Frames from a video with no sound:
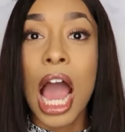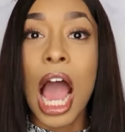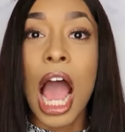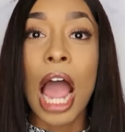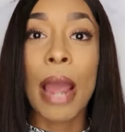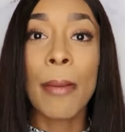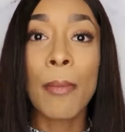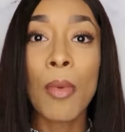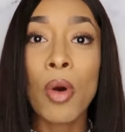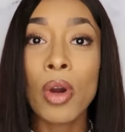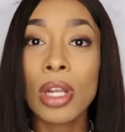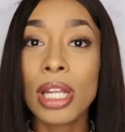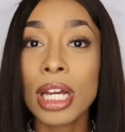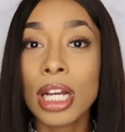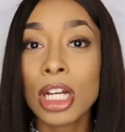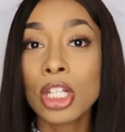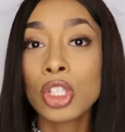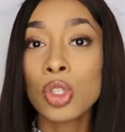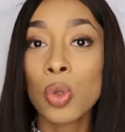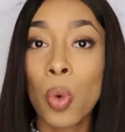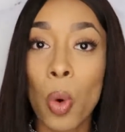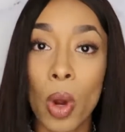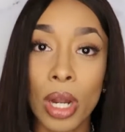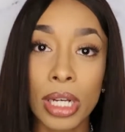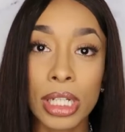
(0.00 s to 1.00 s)
I'm more like a
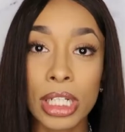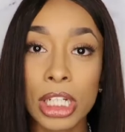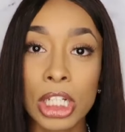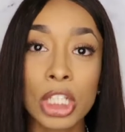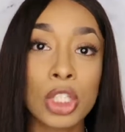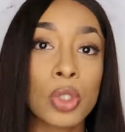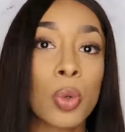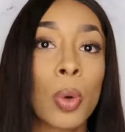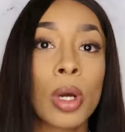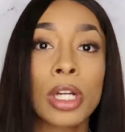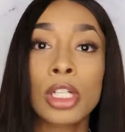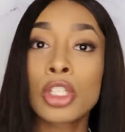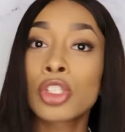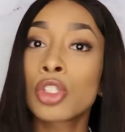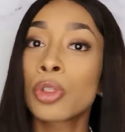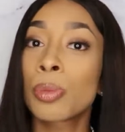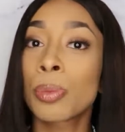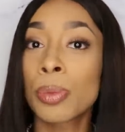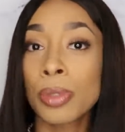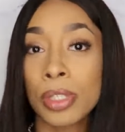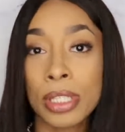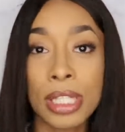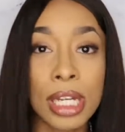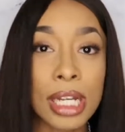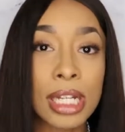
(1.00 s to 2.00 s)

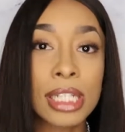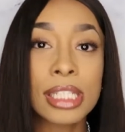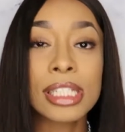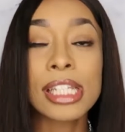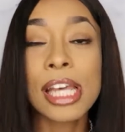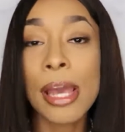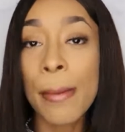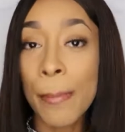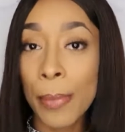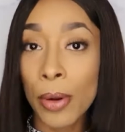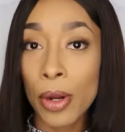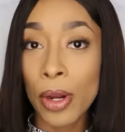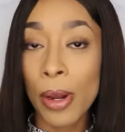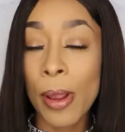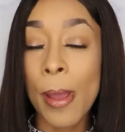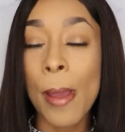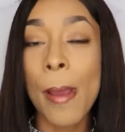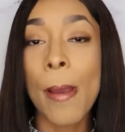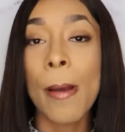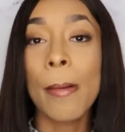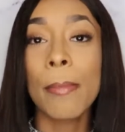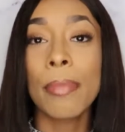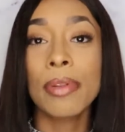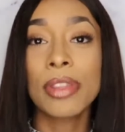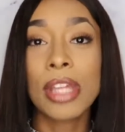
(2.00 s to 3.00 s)
20-22% tipper,
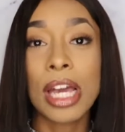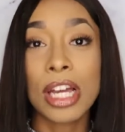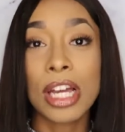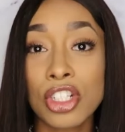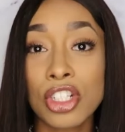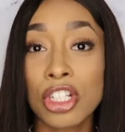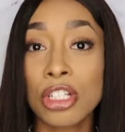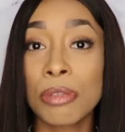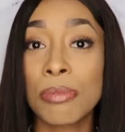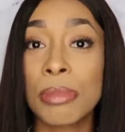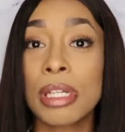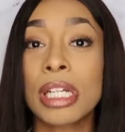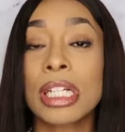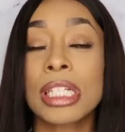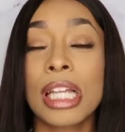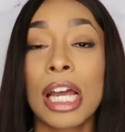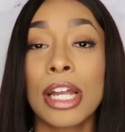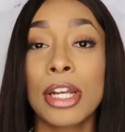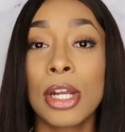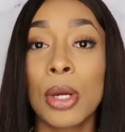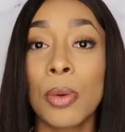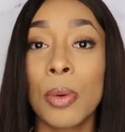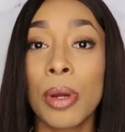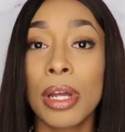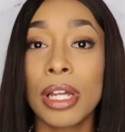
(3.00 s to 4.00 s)
but just me, because I
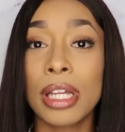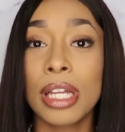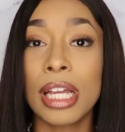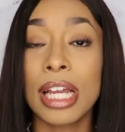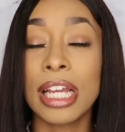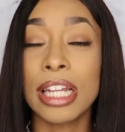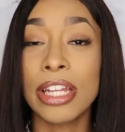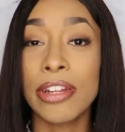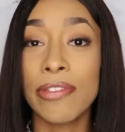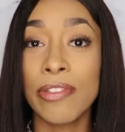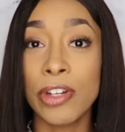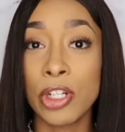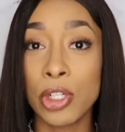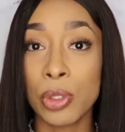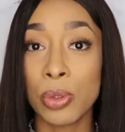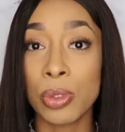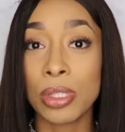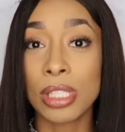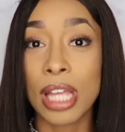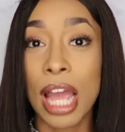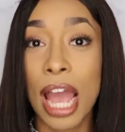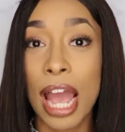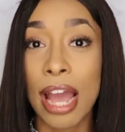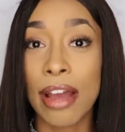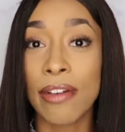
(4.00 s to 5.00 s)
know what
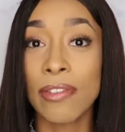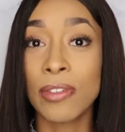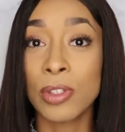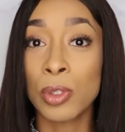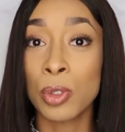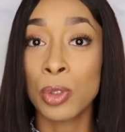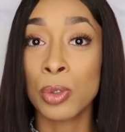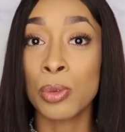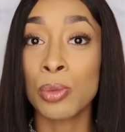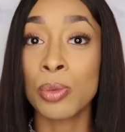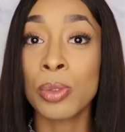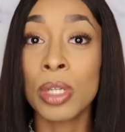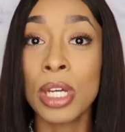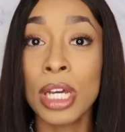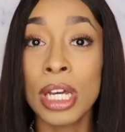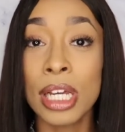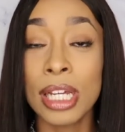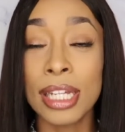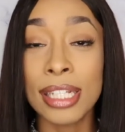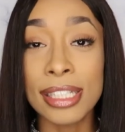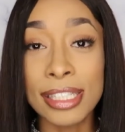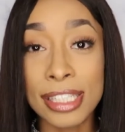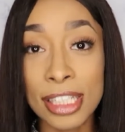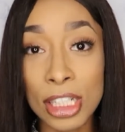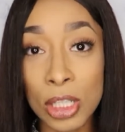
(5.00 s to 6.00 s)
individuals have to
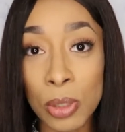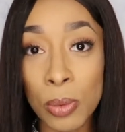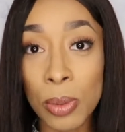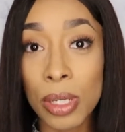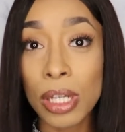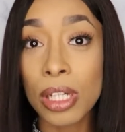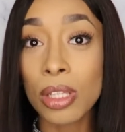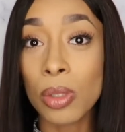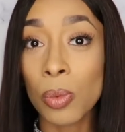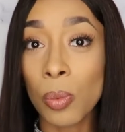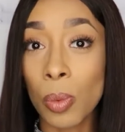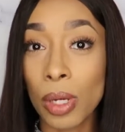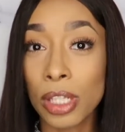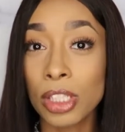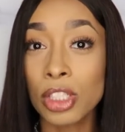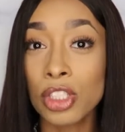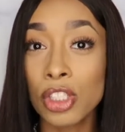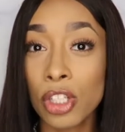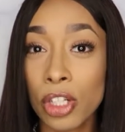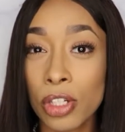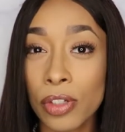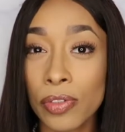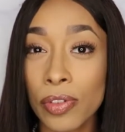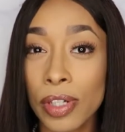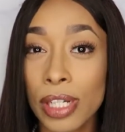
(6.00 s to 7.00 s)
deal with when
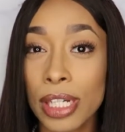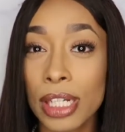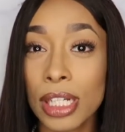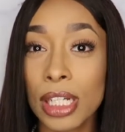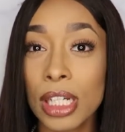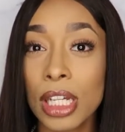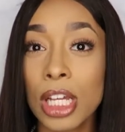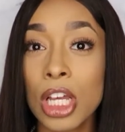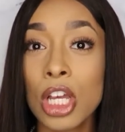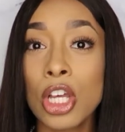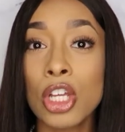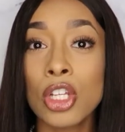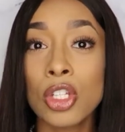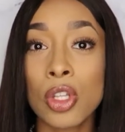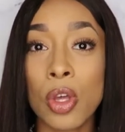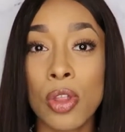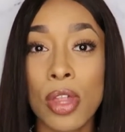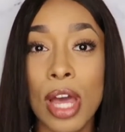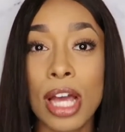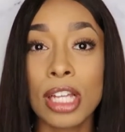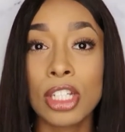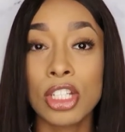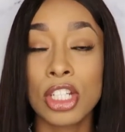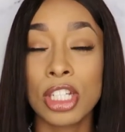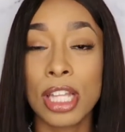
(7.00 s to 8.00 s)
serving. So
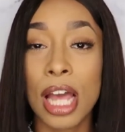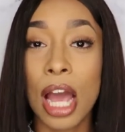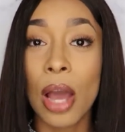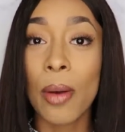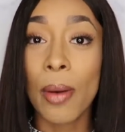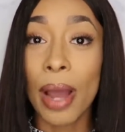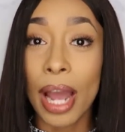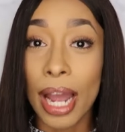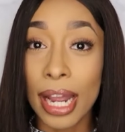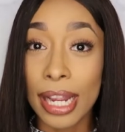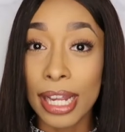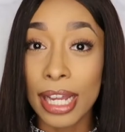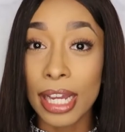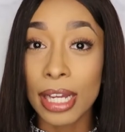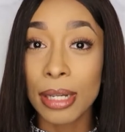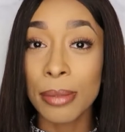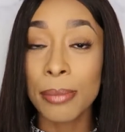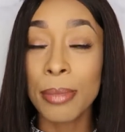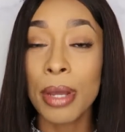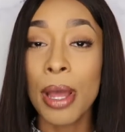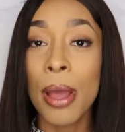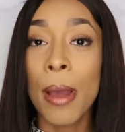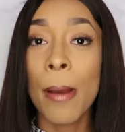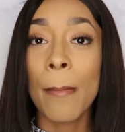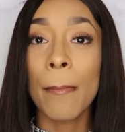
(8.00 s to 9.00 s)
that's just how I
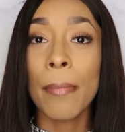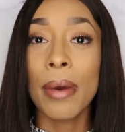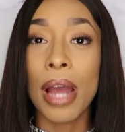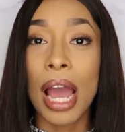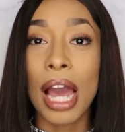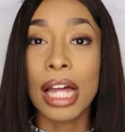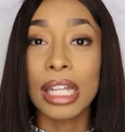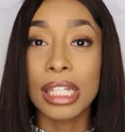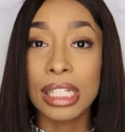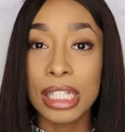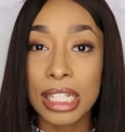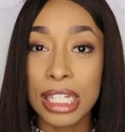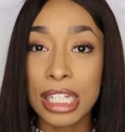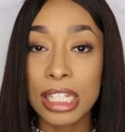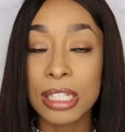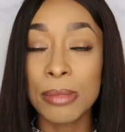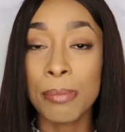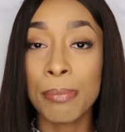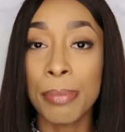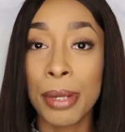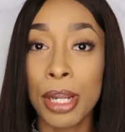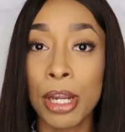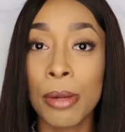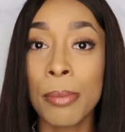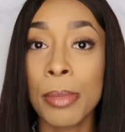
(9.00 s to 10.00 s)
am. But at
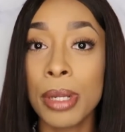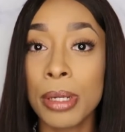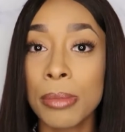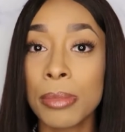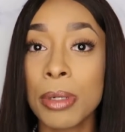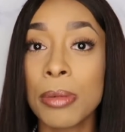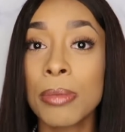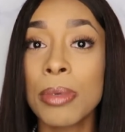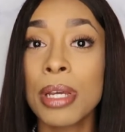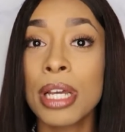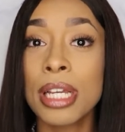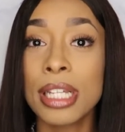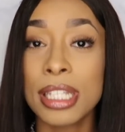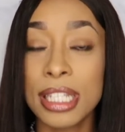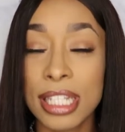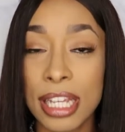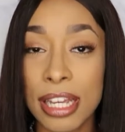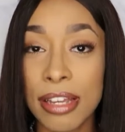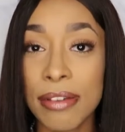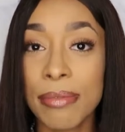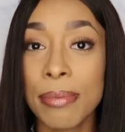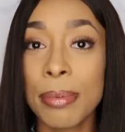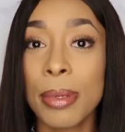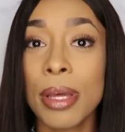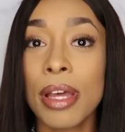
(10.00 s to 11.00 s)
least bare minimum
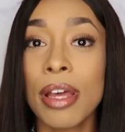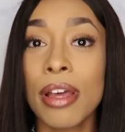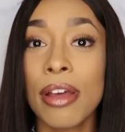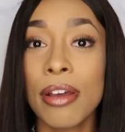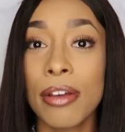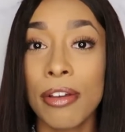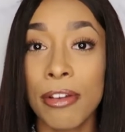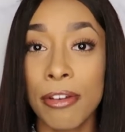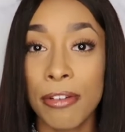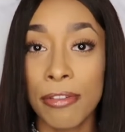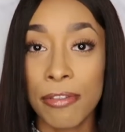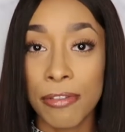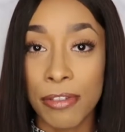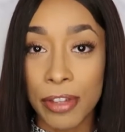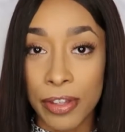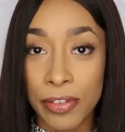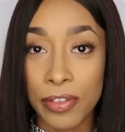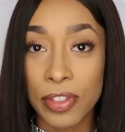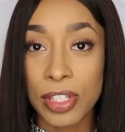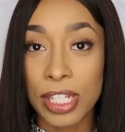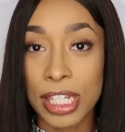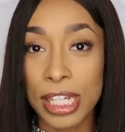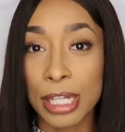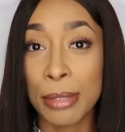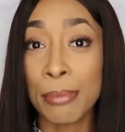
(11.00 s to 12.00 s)
tip
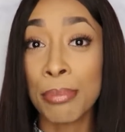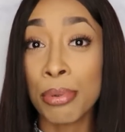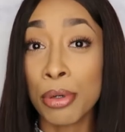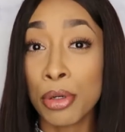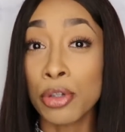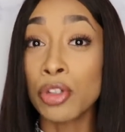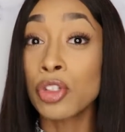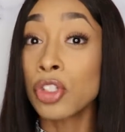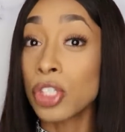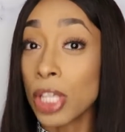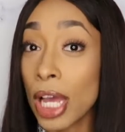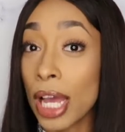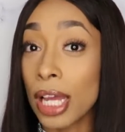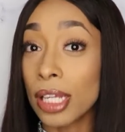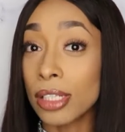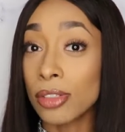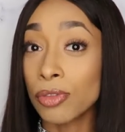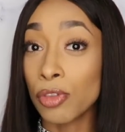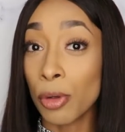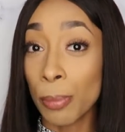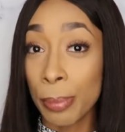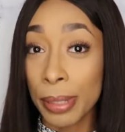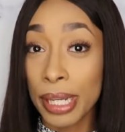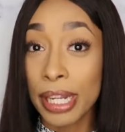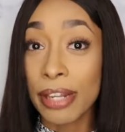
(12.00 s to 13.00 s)
15%.
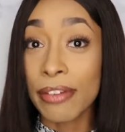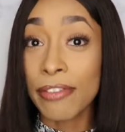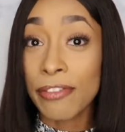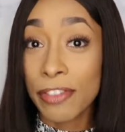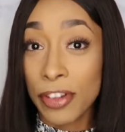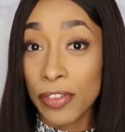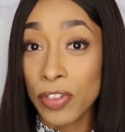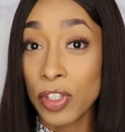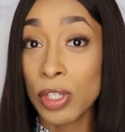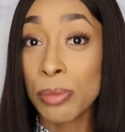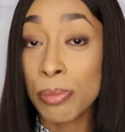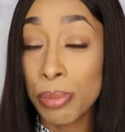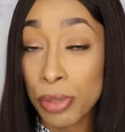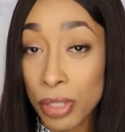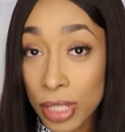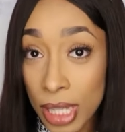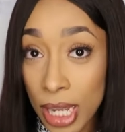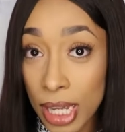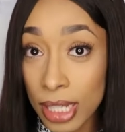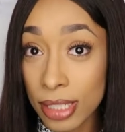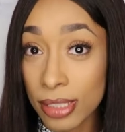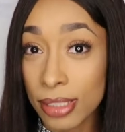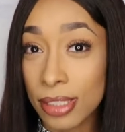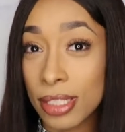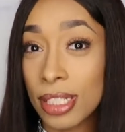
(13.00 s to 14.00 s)
Repeat,
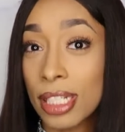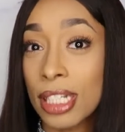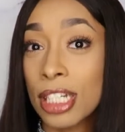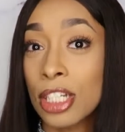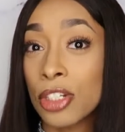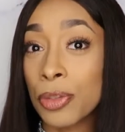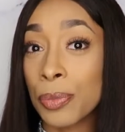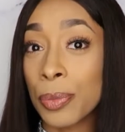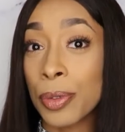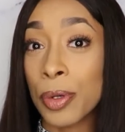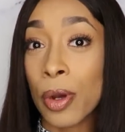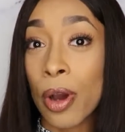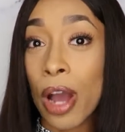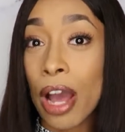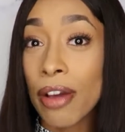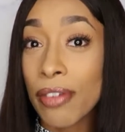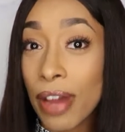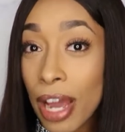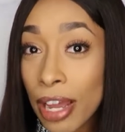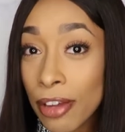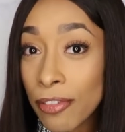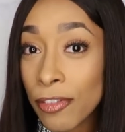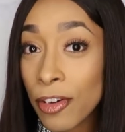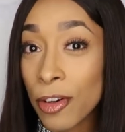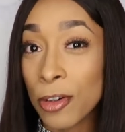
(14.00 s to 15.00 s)
15%. We all have
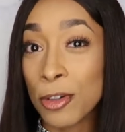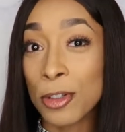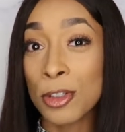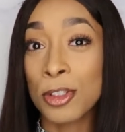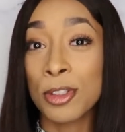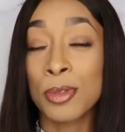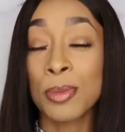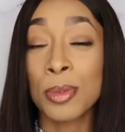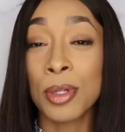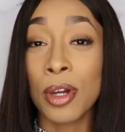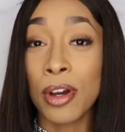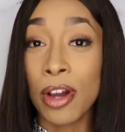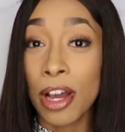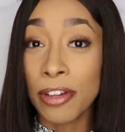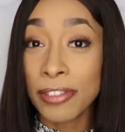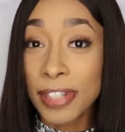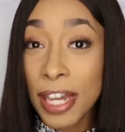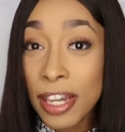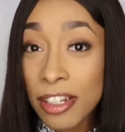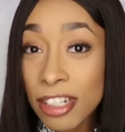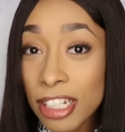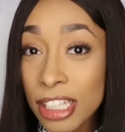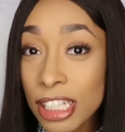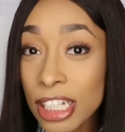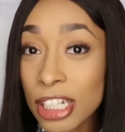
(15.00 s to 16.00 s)
iPhones, we all have
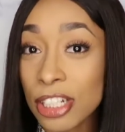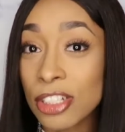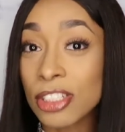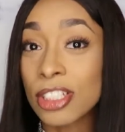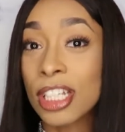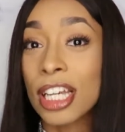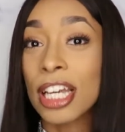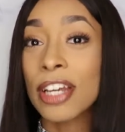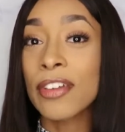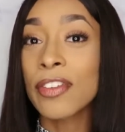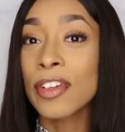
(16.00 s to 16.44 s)
calculators.